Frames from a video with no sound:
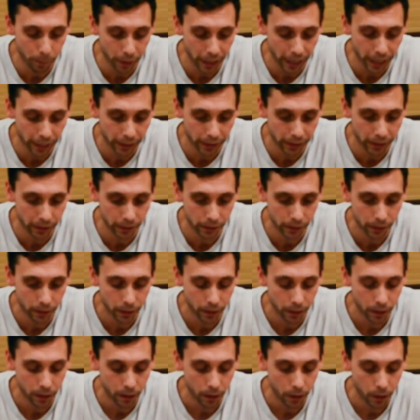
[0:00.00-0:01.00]
pack,
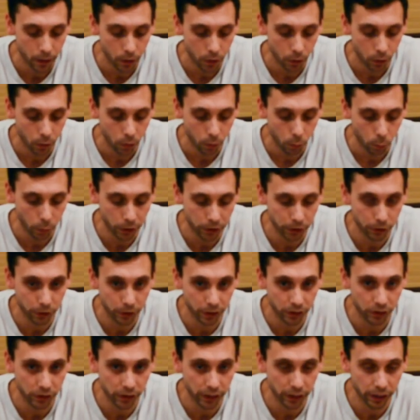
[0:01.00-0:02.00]
when you
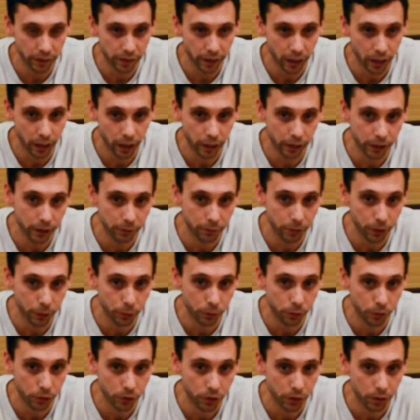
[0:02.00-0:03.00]
consider that I only
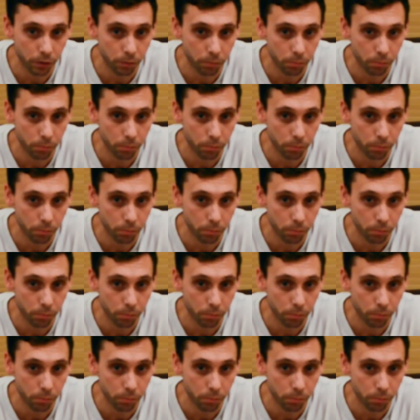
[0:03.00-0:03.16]
used